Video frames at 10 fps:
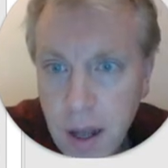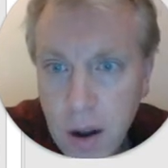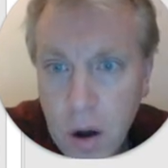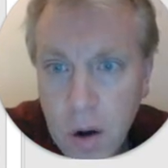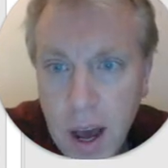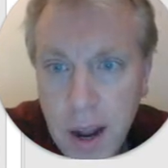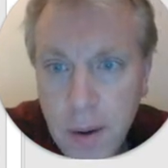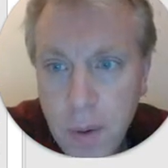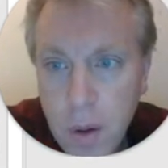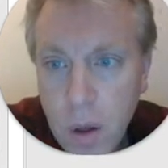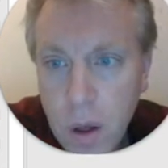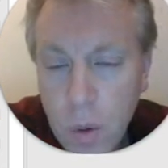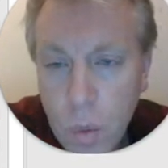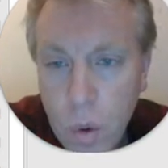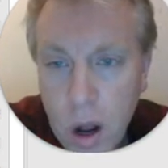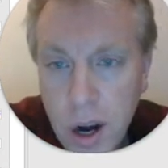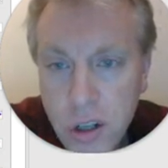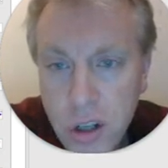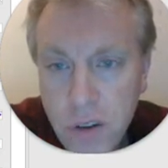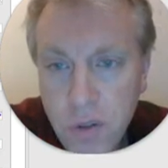Alright.
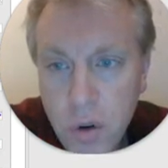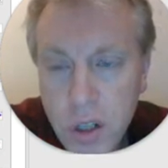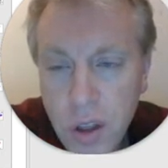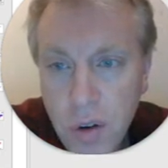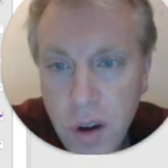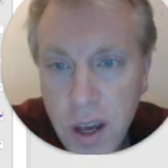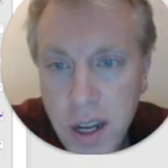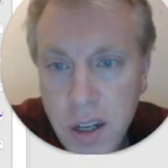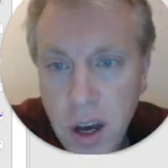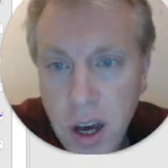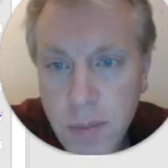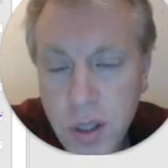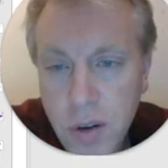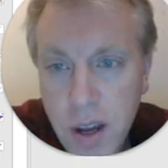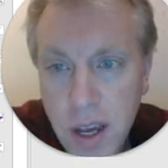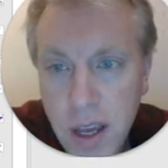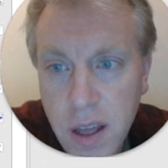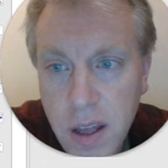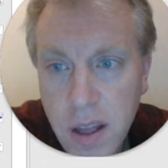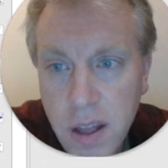143 times 3.
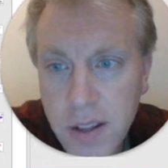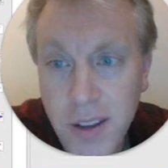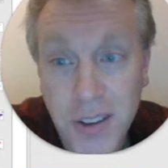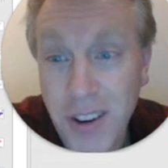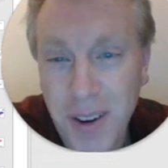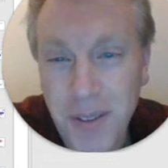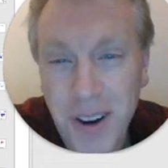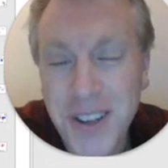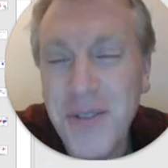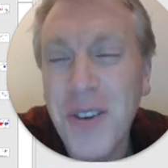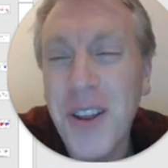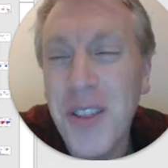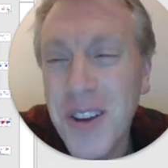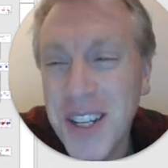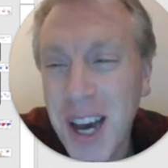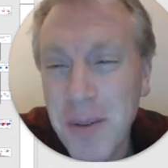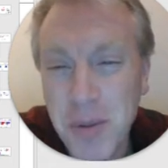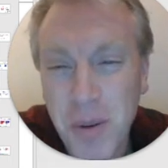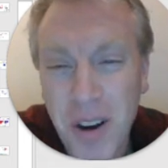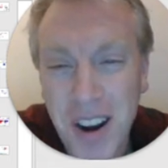143 times
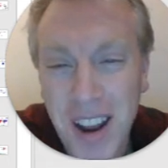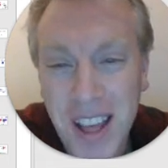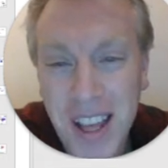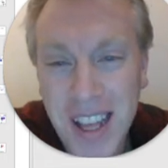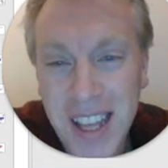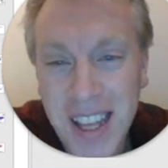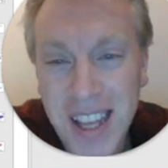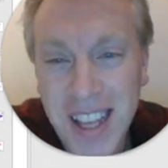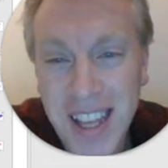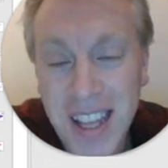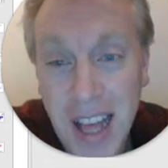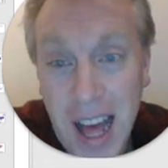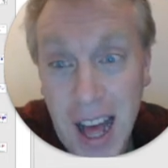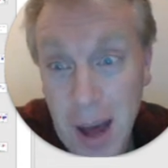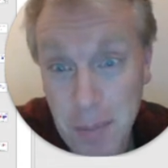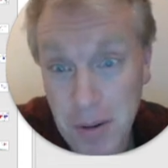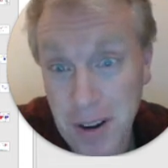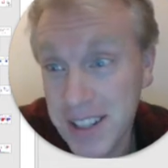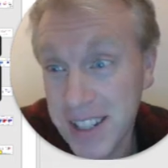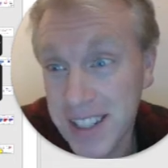1. Our
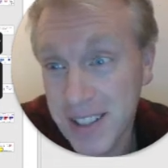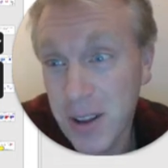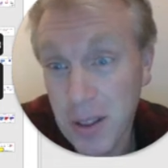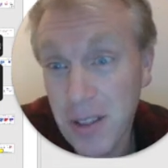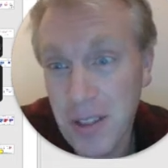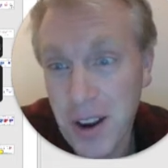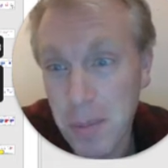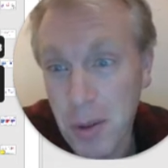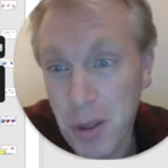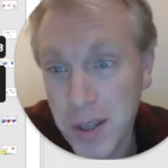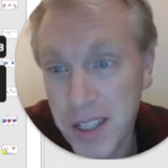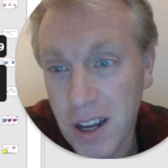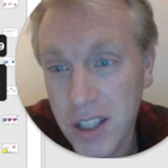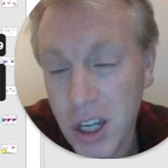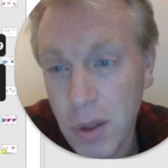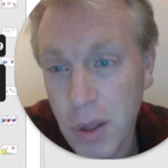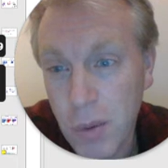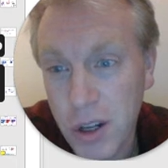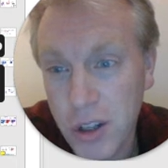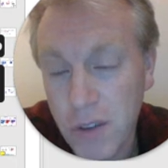product is the number that we started with,
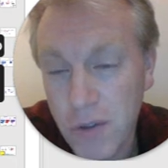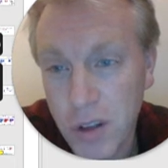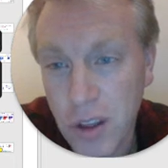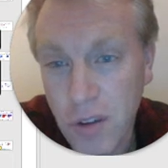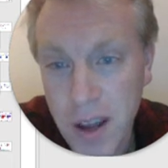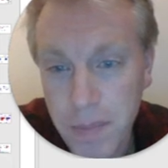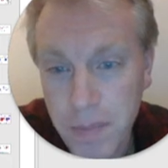143.